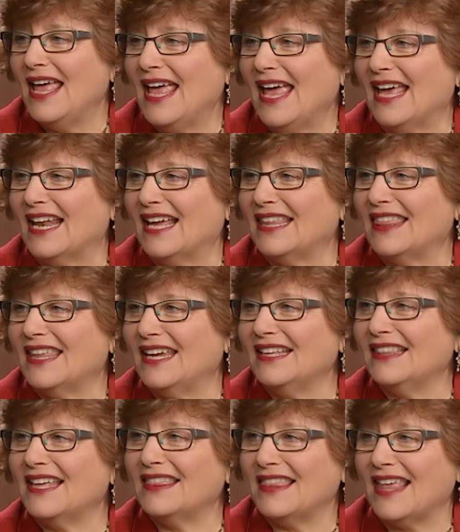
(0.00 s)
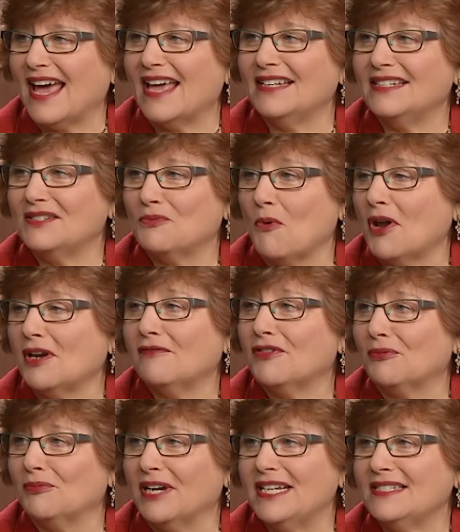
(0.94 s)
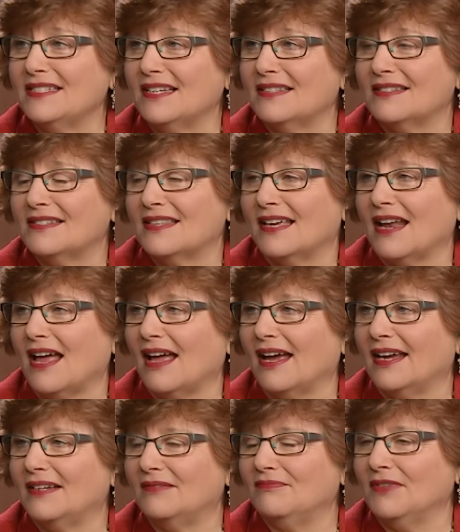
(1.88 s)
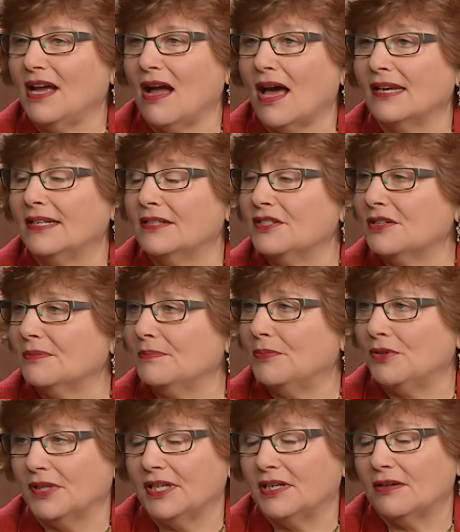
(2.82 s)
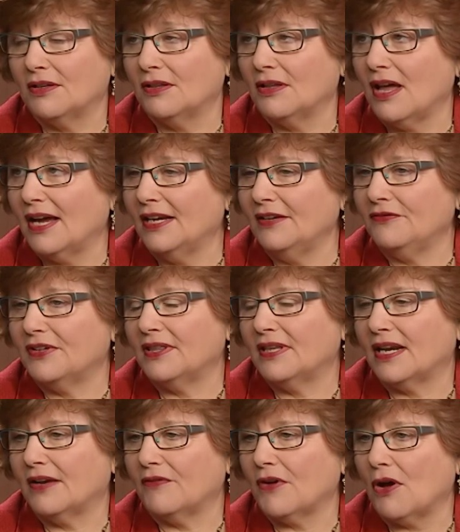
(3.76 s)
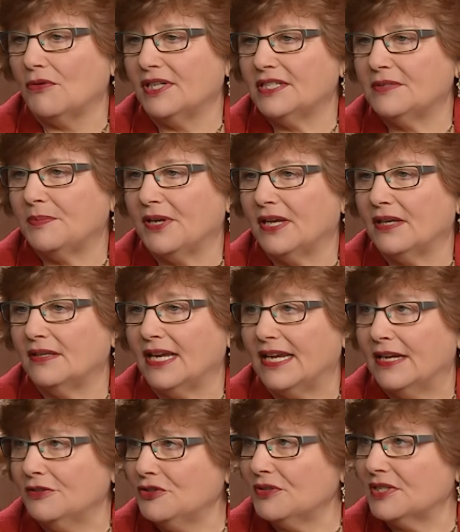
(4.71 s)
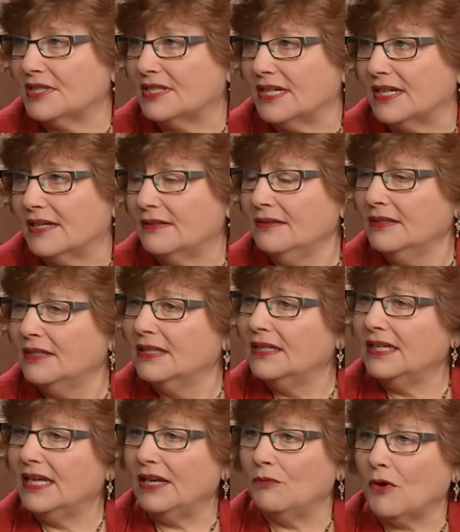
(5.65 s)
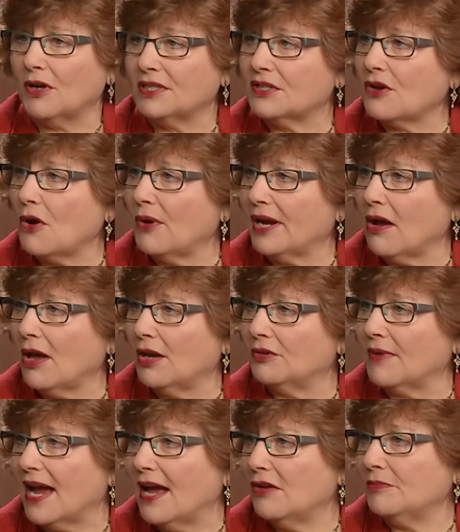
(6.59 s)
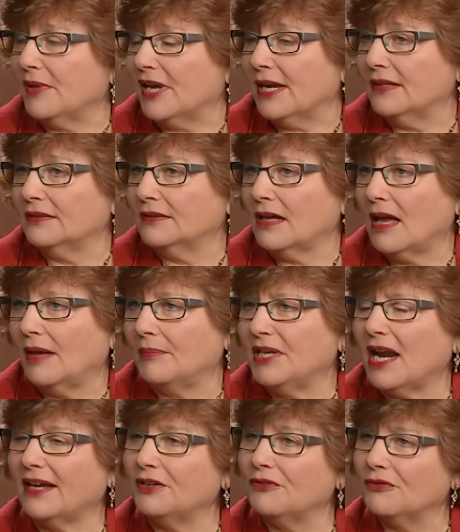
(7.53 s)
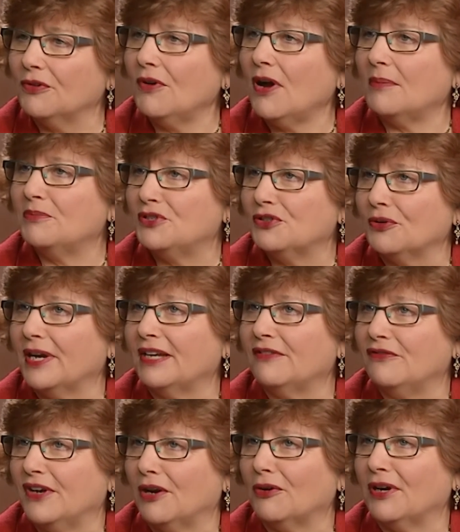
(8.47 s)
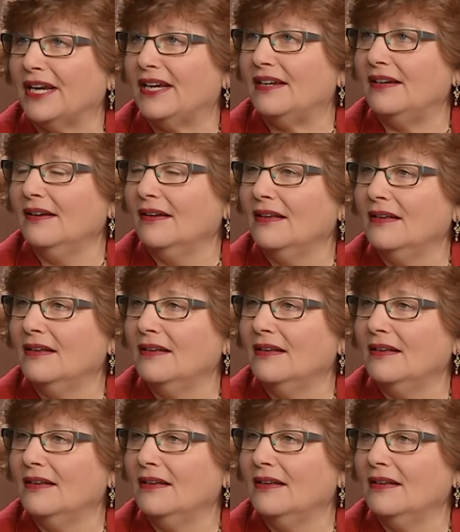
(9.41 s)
And I think that that is one of the reasons that I got into political life and that I've always been interested in what's going on around me. I mean, I grew up during very